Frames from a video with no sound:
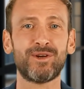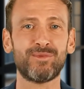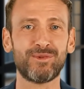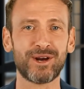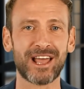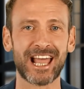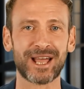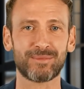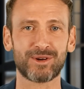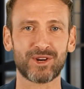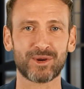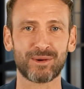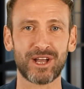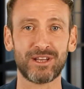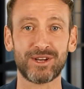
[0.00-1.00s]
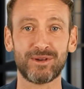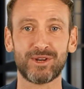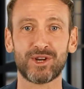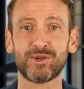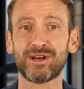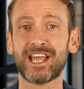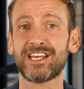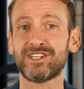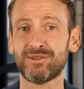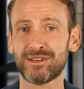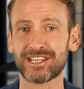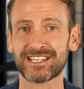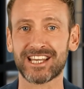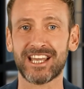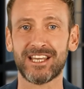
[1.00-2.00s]
we're happy to welcome you as a
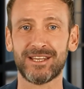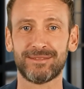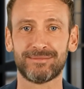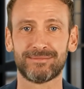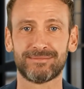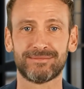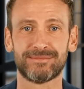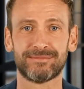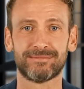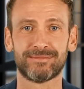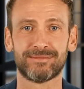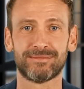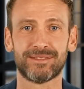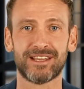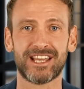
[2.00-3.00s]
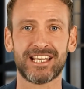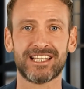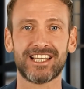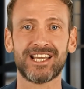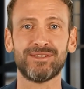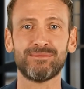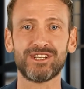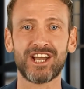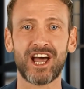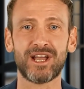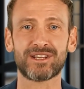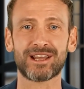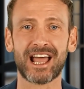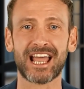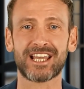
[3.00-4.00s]
reseller. This is
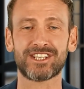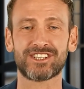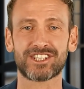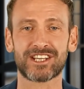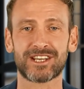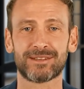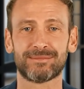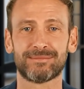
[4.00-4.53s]
Beyond IT.